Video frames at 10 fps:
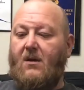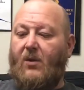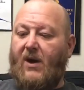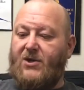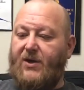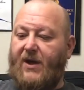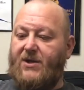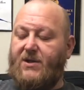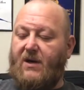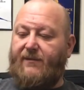We're actually going
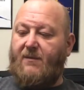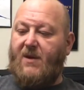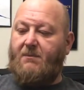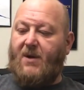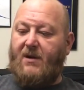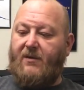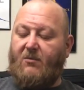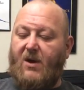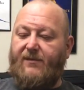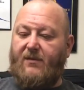to start from the butt of the
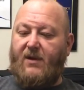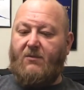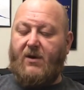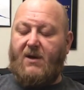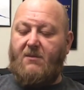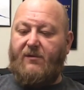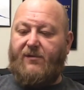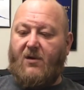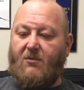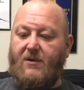rifle, and we're going to move
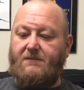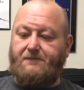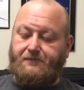forward.